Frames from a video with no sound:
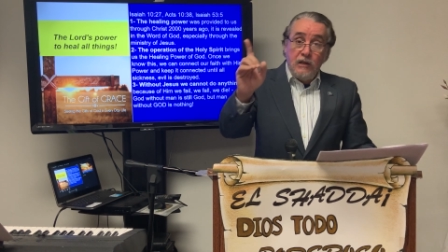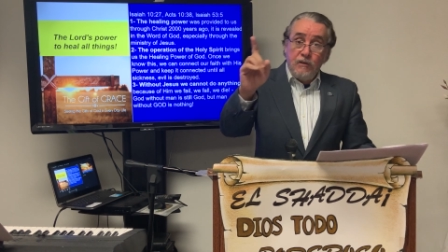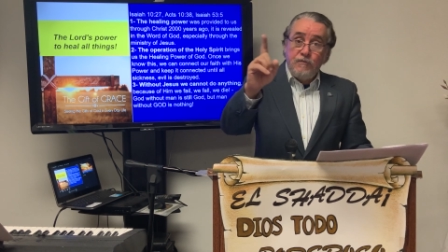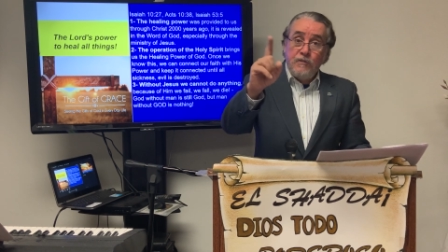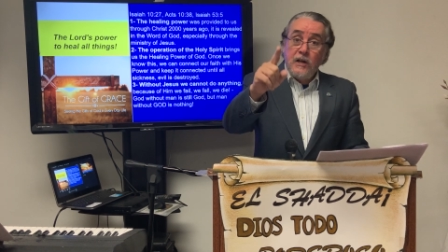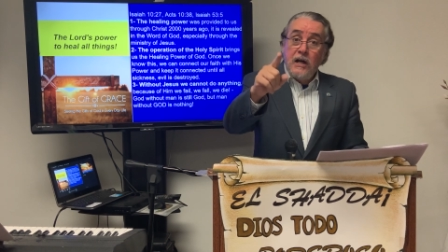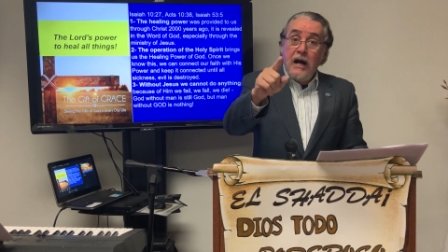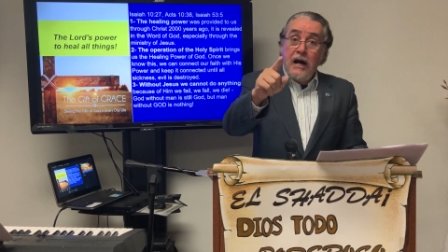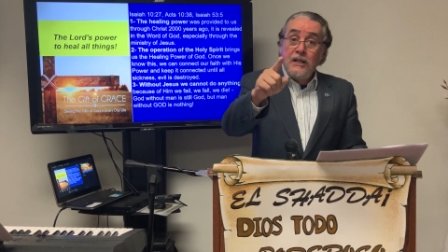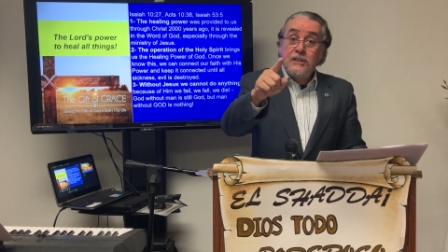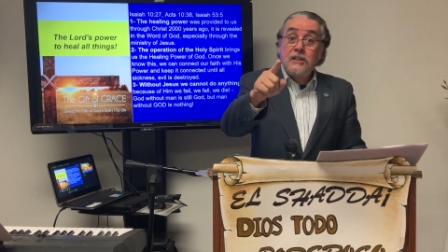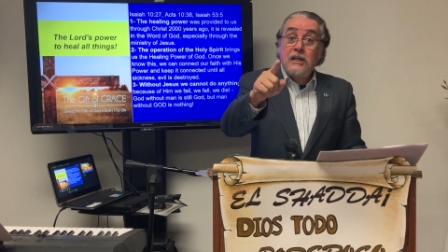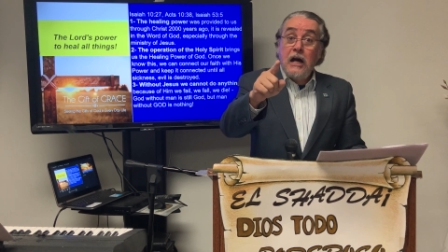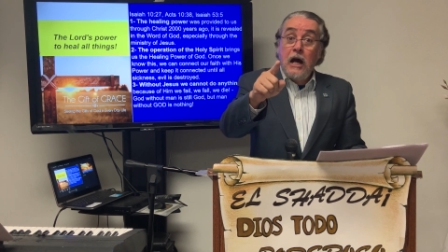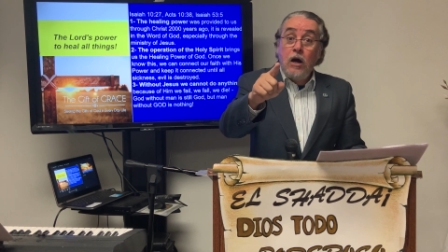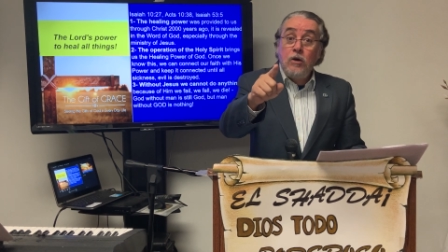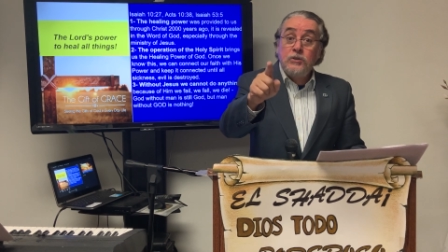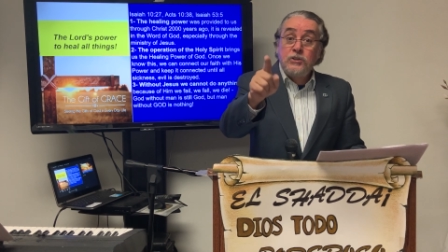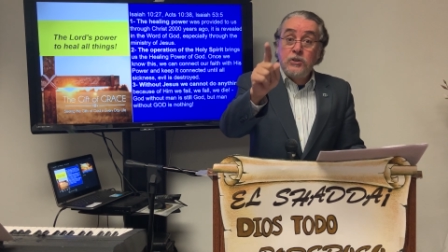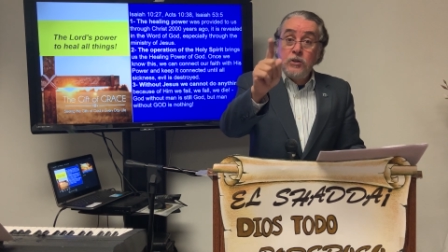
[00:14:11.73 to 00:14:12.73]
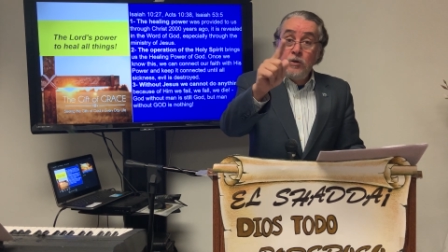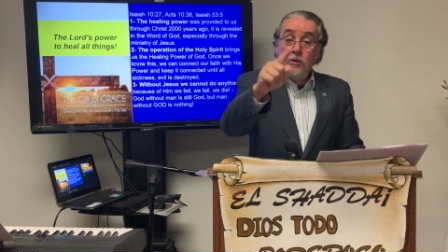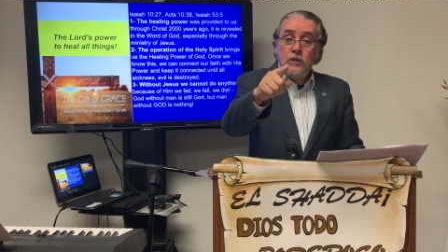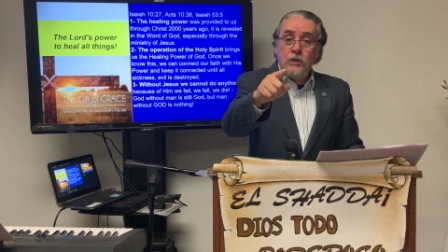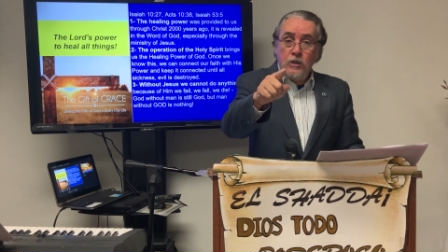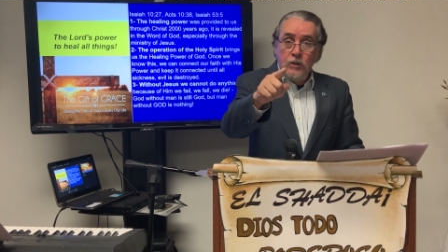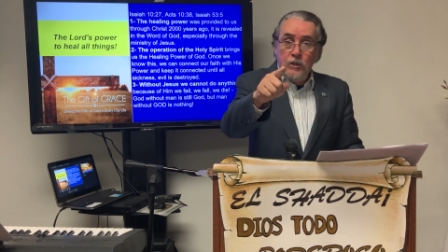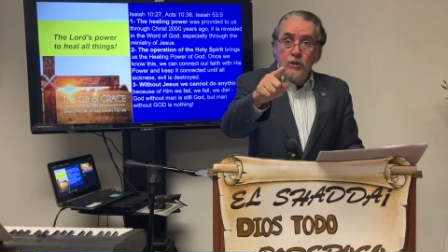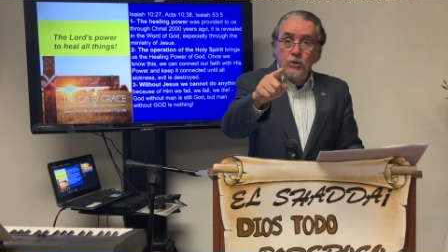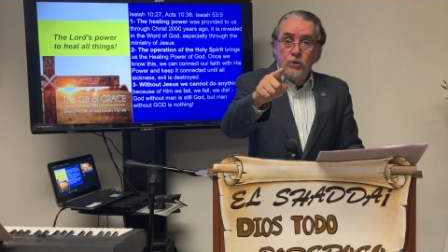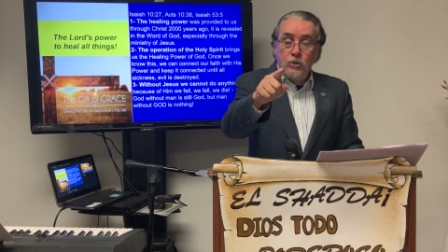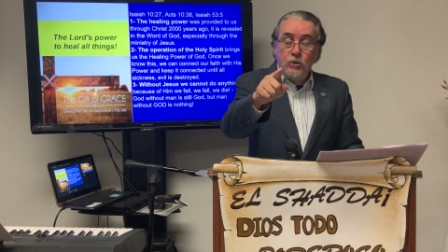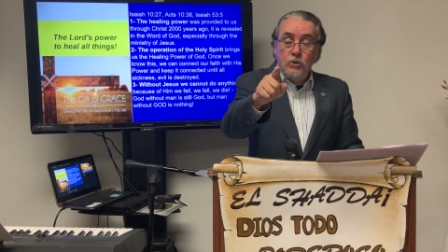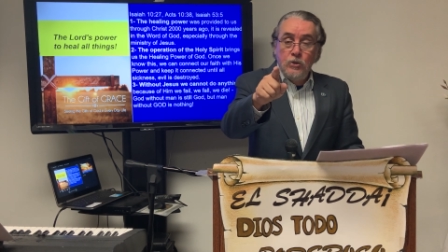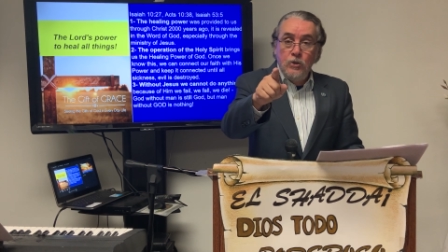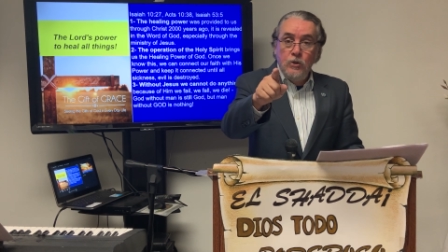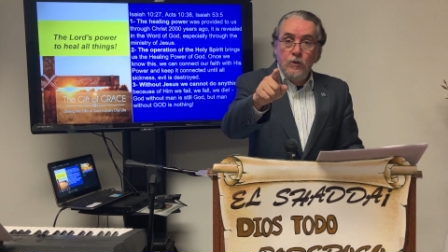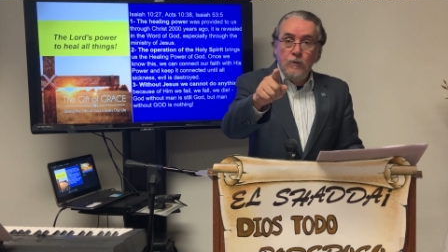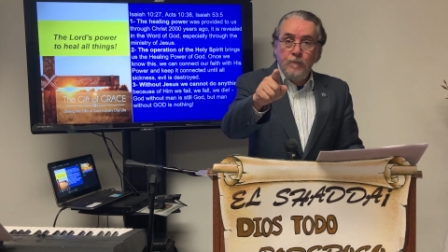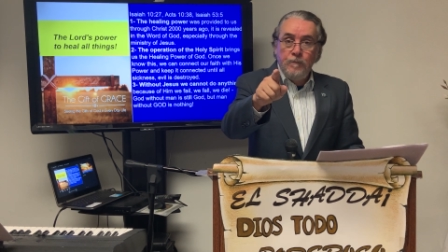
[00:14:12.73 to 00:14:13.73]
If God calls you, you need to
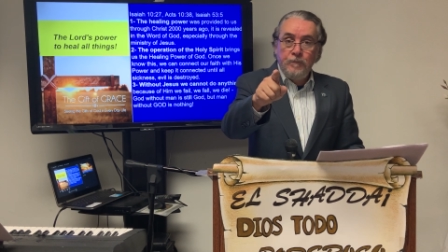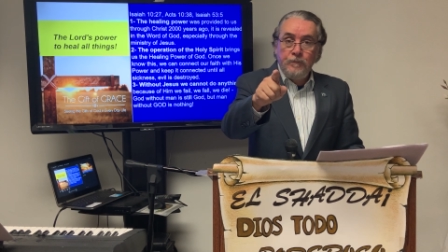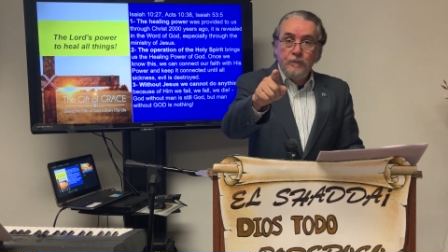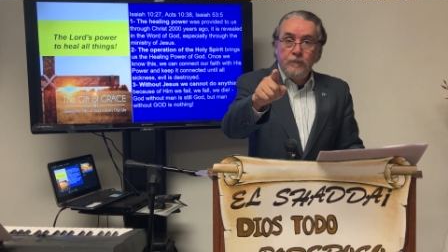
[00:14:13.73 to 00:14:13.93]
do.